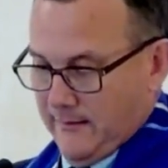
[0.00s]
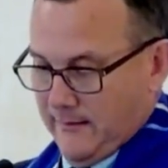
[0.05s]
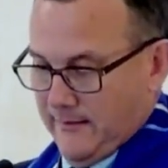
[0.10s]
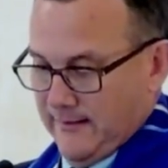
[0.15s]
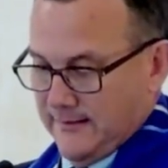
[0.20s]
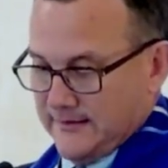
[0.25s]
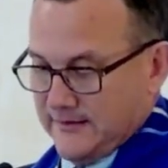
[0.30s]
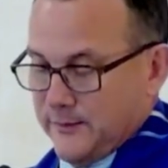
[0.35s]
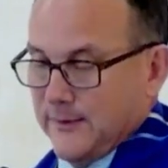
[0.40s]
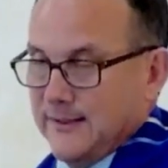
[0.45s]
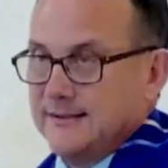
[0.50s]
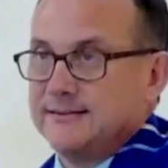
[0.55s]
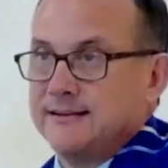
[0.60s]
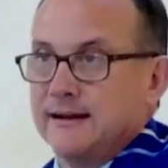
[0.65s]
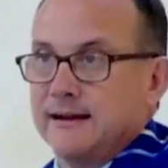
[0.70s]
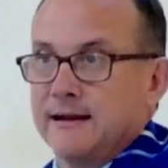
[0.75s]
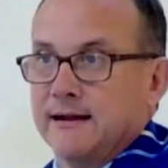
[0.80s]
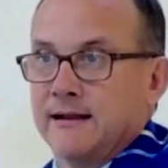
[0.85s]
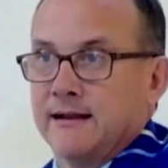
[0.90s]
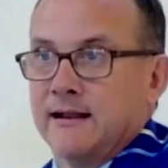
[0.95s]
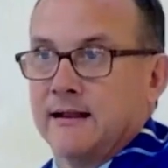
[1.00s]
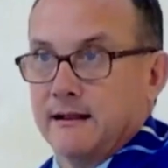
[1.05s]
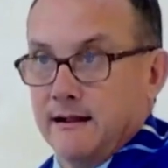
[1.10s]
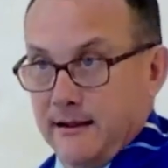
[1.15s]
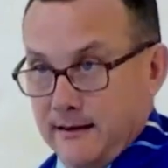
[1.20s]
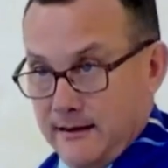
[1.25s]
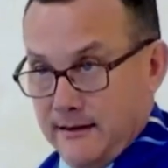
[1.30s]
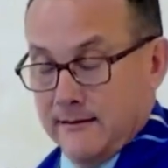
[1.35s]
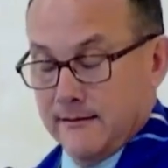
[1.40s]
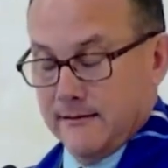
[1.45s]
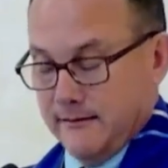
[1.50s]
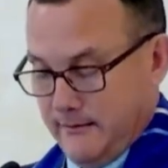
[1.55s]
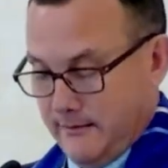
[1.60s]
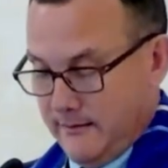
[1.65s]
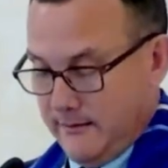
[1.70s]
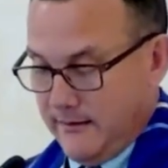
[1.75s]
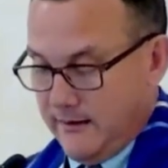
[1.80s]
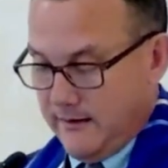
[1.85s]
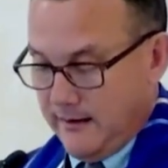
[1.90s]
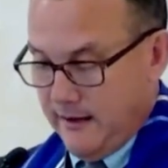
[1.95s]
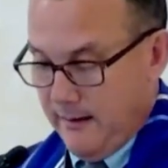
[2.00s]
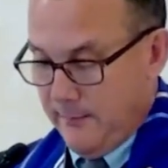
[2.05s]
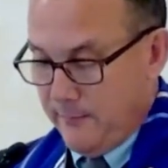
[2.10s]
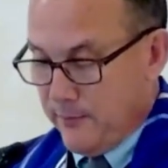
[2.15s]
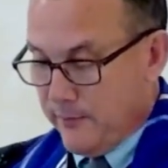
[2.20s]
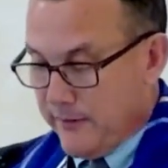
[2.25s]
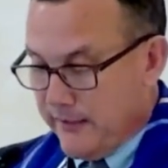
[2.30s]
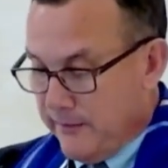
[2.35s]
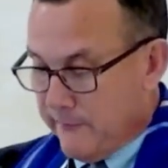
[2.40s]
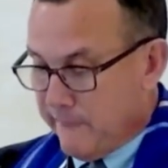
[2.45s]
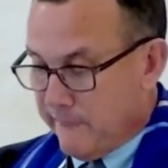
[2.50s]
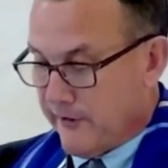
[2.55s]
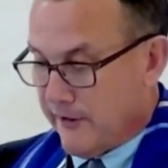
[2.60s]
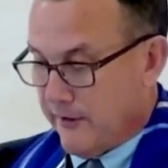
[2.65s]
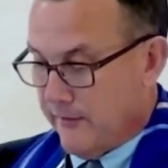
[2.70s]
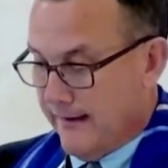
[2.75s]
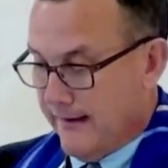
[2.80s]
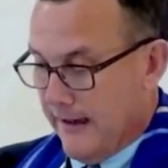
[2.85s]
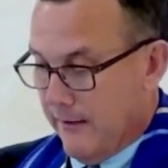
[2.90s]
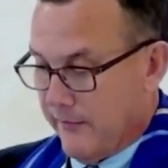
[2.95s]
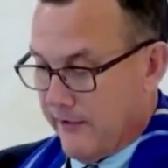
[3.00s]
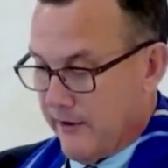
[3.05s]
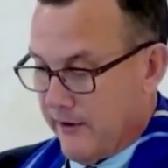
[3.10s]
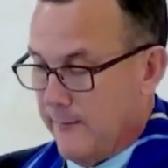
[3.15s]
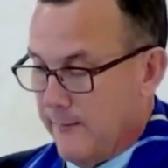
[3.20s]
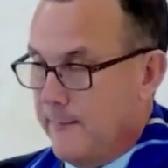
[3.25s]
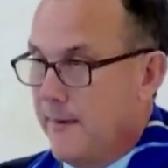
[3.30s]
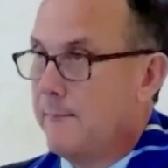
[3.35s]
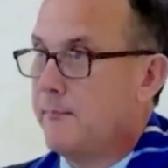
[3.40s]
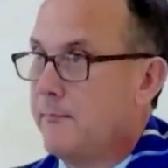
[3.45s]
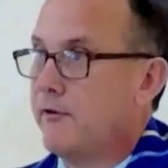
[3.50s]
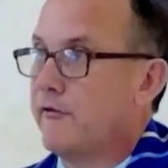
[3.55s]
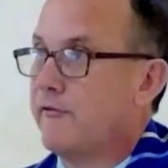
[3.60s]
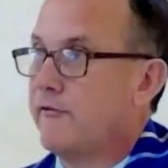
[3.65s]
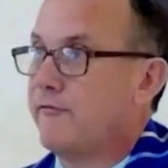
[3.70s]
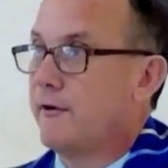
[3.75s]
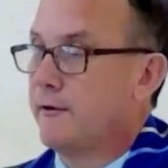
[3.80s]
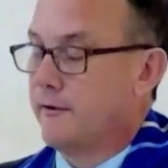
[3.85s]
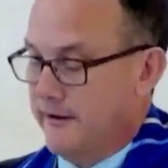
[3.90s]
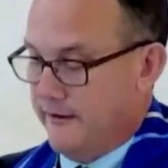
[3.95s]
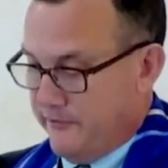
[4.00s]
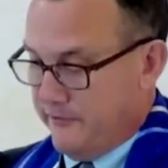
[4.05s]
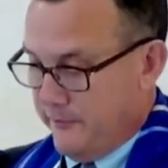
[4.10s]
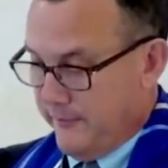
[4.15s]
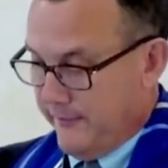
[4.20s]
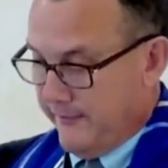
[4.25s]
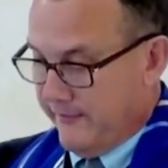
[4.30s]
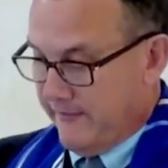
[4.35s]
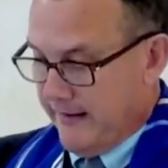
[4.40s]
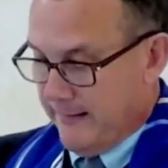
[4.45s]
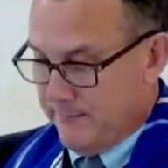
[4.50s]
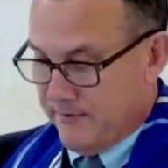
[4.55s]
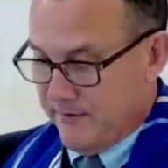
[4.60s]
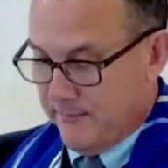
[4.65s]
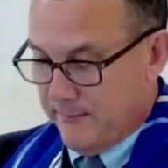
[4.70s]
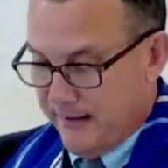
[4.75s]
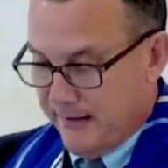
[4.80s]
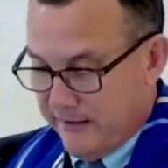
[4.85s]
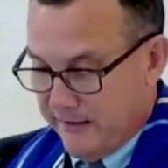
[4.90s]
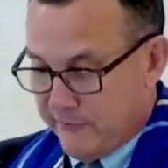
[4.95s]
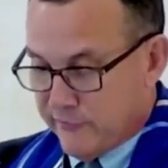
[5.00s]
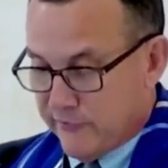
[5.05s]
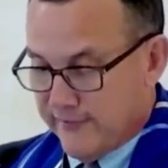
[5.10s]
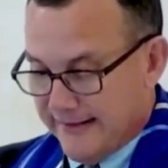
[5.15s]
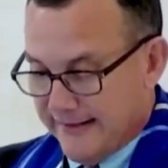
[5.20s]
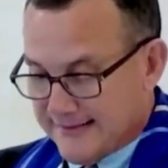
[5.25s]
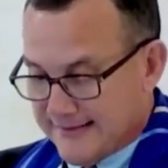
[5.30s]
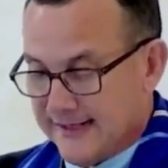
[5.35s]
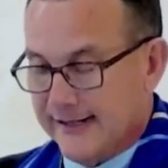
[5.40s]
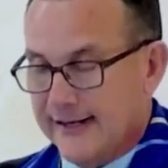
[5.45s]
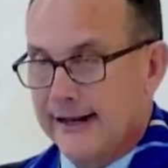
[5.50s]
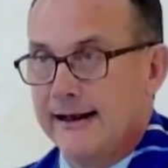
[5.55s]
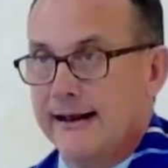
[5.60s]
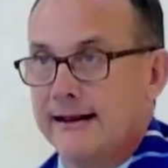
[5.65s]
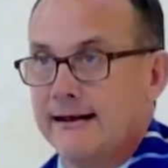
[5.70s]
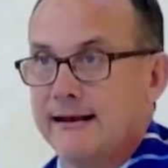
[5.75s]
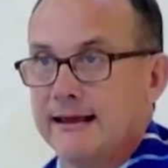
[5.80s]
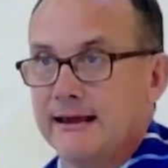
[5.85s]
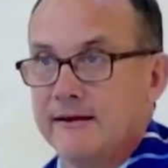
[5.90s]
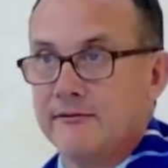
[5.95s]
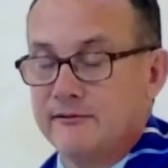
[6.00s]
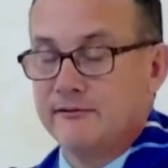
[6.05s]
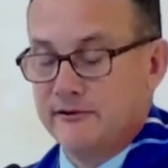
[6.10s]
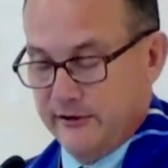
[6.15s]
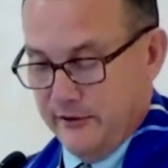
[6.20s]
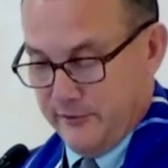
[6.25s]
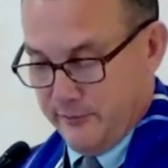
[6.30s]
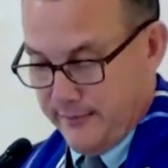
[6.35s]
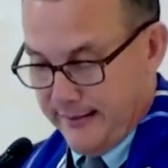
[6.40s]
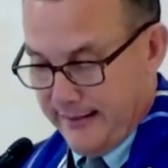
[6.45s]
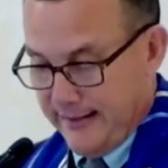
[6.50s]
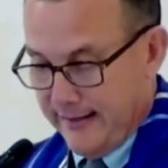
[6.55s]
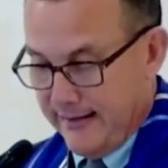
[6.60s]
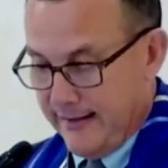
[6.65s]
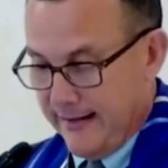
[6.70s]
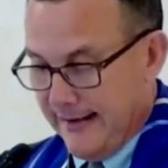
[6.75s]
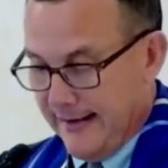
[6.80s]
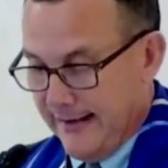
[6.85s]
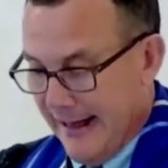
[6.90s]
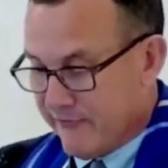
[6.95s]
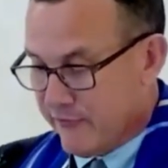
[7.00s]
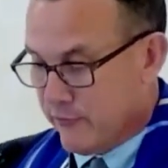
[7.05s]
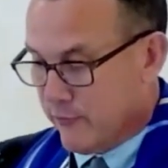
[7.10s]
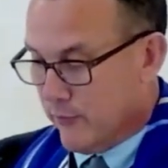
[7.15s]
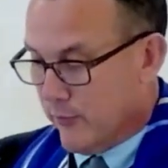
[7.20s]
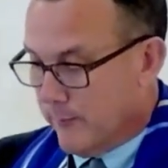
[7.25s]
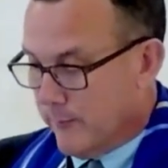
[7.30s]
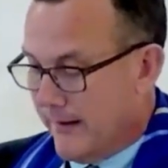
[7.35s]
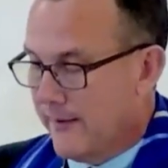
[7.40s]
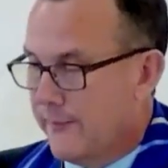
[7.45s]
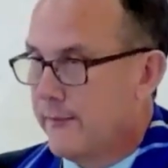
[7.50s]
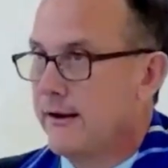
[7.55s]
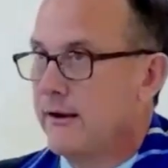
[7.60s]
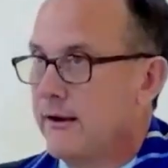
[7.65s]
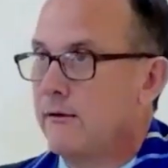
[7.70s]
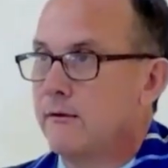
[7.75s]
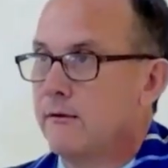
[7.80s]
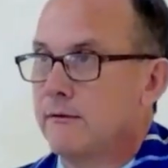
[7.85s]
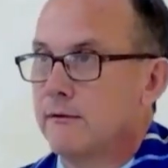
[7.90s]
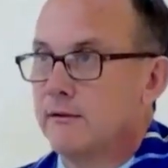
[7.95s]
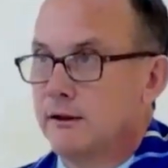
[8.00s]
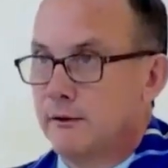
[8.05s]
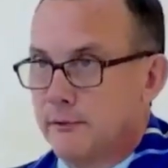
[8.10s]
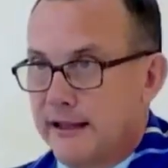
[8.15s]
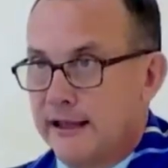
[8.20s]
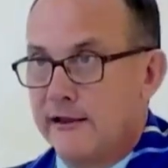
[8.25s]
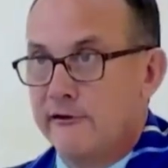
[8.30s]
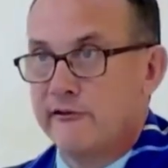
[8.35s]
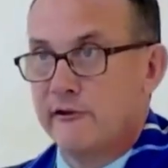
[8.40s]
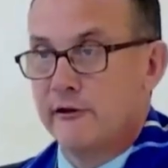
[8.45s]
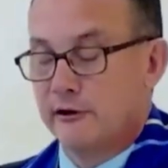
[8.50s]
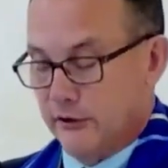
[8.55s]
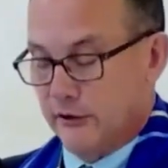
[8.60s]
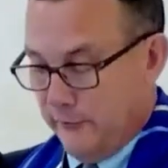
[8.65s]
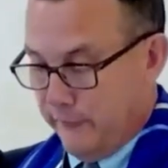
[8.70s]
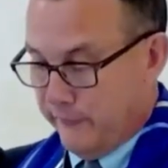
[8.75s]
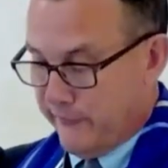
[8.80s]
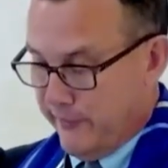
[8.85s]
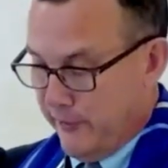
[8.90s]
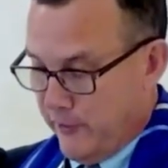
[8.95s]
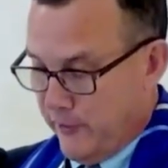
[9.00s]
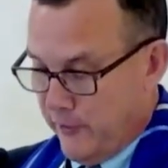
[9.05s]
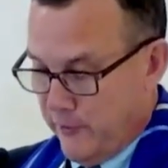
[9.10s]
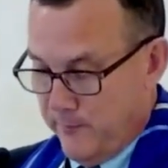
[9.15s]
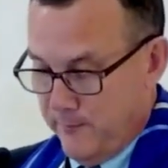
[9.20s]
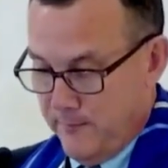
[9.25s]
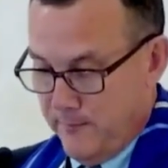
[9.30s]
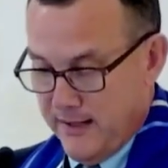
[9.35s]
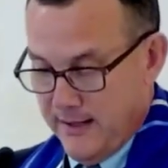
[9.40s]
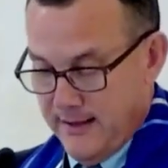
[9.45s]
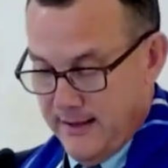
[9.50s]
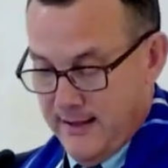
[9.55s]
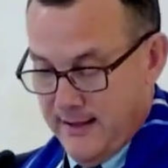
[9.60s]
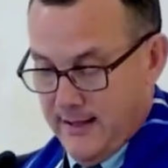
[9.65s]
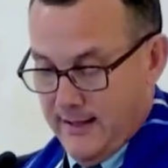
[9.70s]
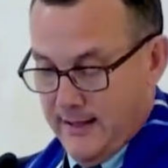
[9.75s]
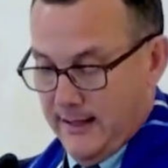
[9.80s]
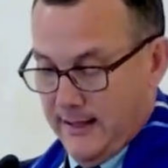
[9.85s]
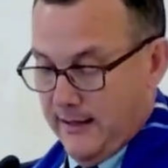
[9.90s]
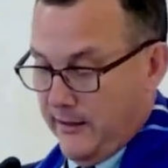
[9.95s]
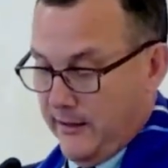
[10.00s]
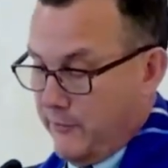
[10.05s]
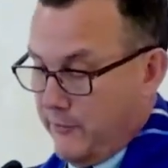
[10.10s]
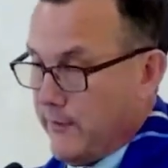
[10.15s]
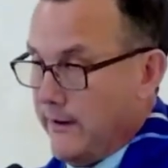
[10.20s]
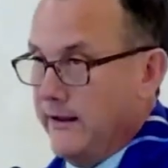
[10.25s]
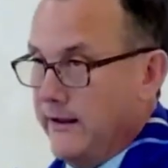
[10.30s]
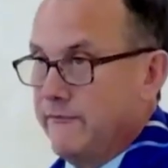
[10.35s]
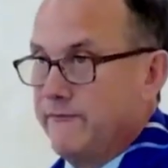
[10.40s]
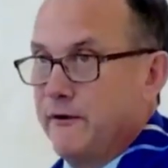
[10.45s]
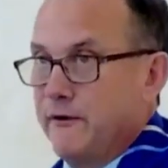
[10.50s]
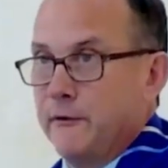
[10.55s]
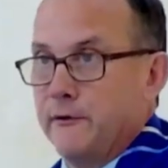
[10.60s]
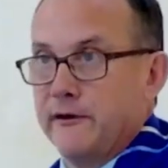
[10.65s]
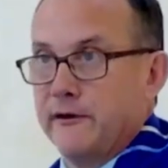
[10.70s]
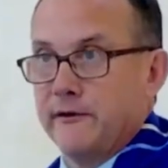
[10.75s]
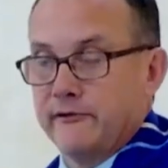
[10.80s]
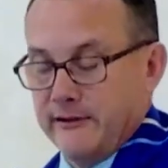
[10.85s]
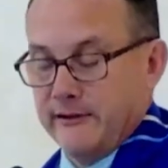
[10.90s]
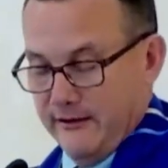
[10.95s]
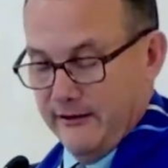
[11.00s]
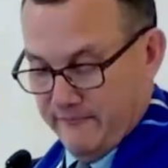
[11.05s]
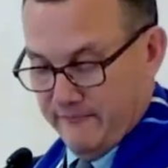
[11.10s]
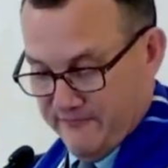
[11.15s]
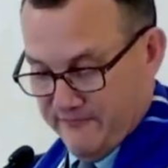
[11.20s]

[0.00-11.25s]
This was a, a couple years ago now that our members voted to accept a major designated gift to create a natural burial location close to home and a great focused and